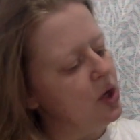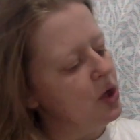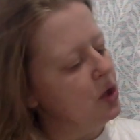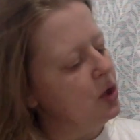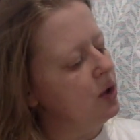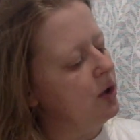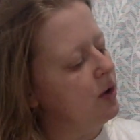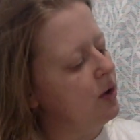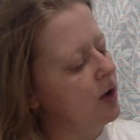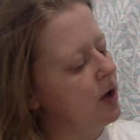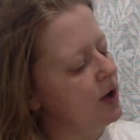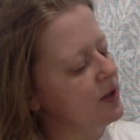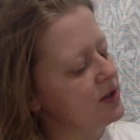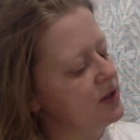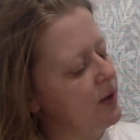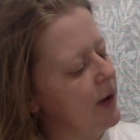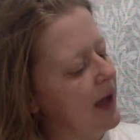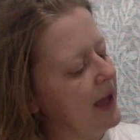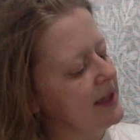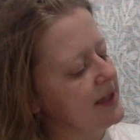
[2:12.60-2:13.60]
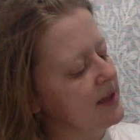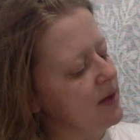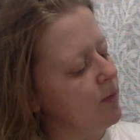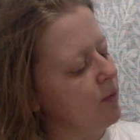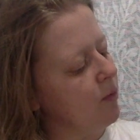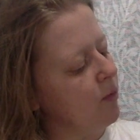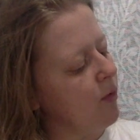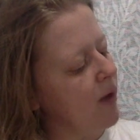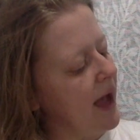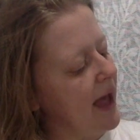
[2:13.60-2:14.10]
You could also add some
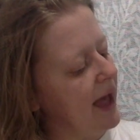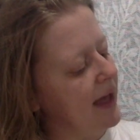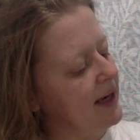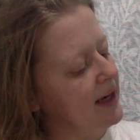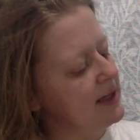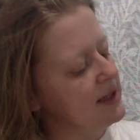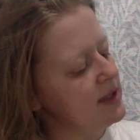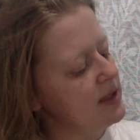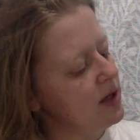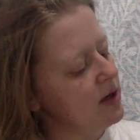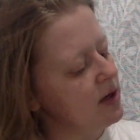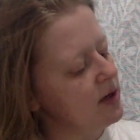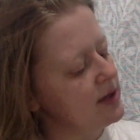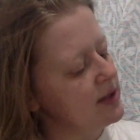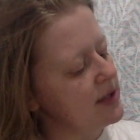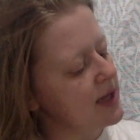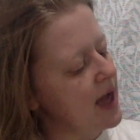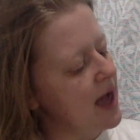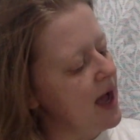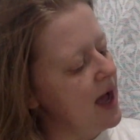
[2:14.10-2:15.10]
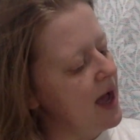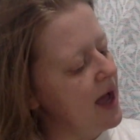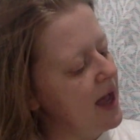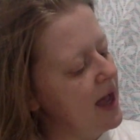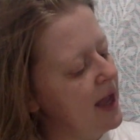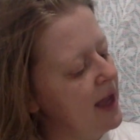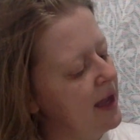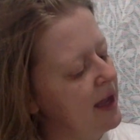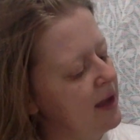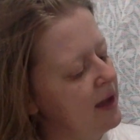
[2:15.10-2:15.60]
red into your
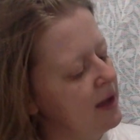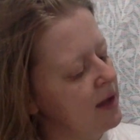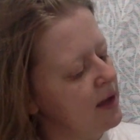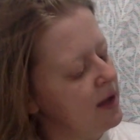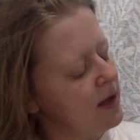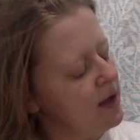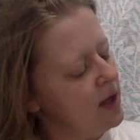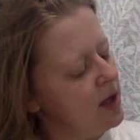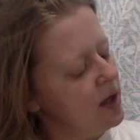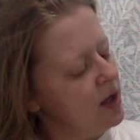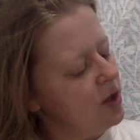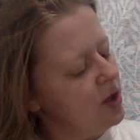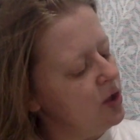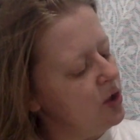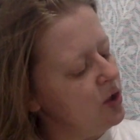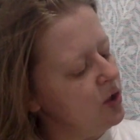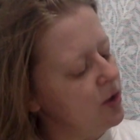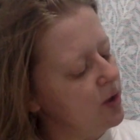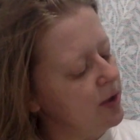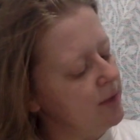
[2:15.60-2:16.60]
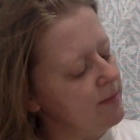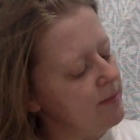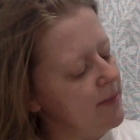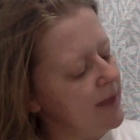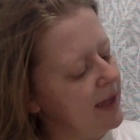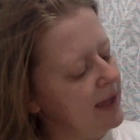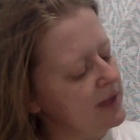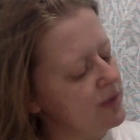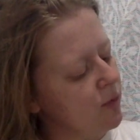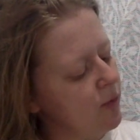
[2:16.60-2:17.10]
sky. You could
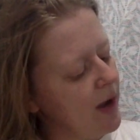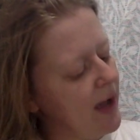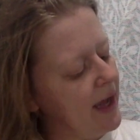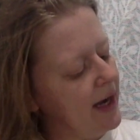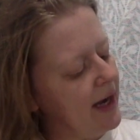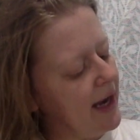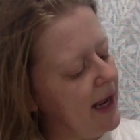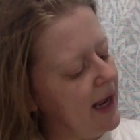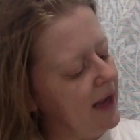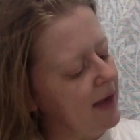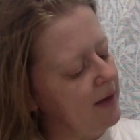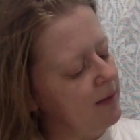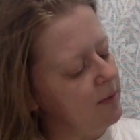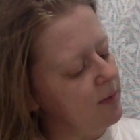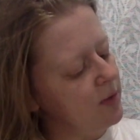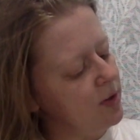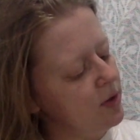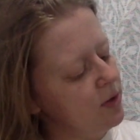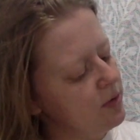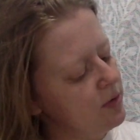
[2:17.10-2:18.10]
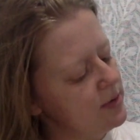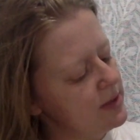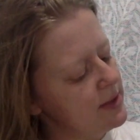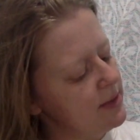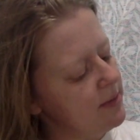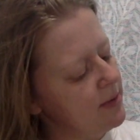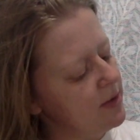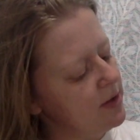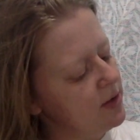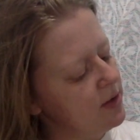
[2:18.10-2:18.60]
mix red and blue to
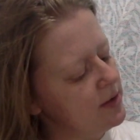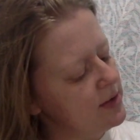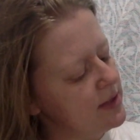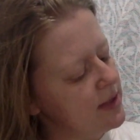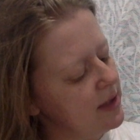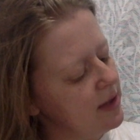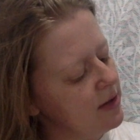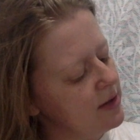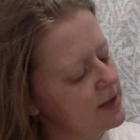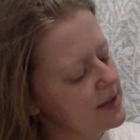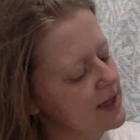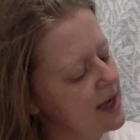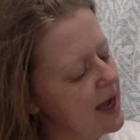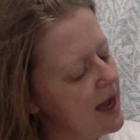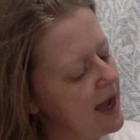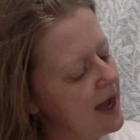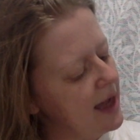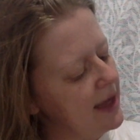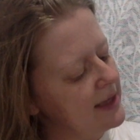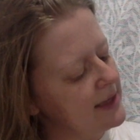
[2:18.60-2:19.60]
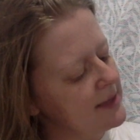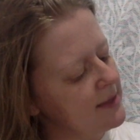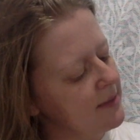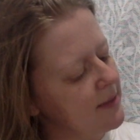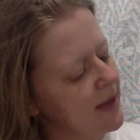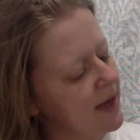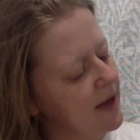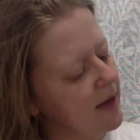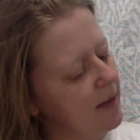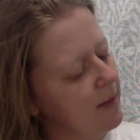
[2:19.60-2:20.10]
put those in your sky to
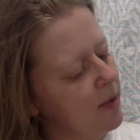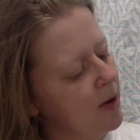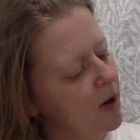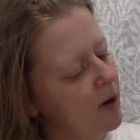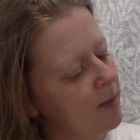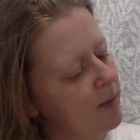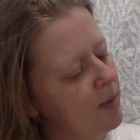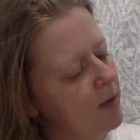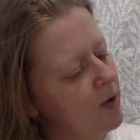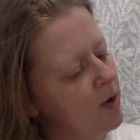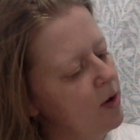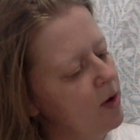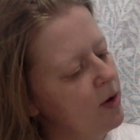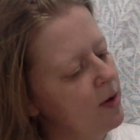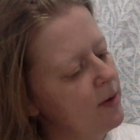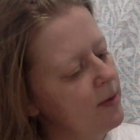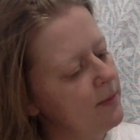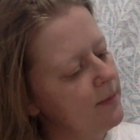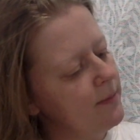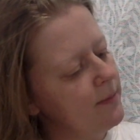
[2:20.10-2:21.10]
make a purple.